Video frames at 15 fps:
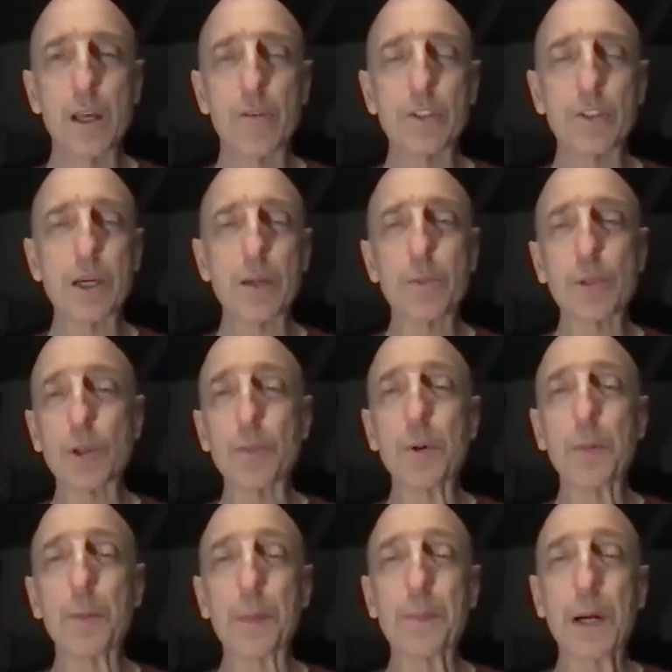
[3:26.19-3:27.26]
you
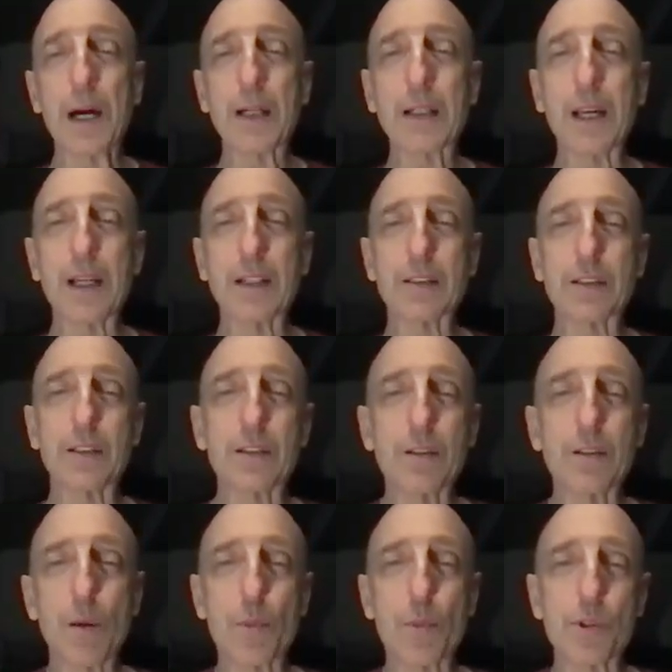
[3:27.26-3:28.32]
come on my podcast, the
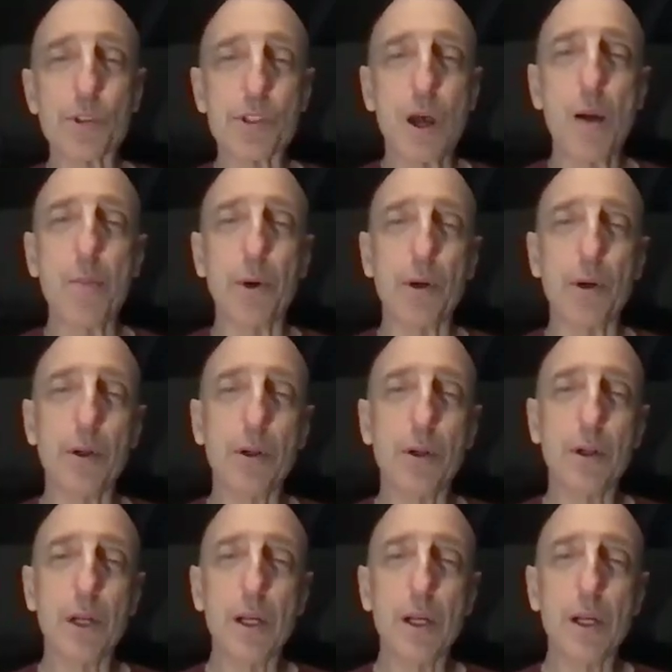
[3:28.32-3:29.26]
numbers double.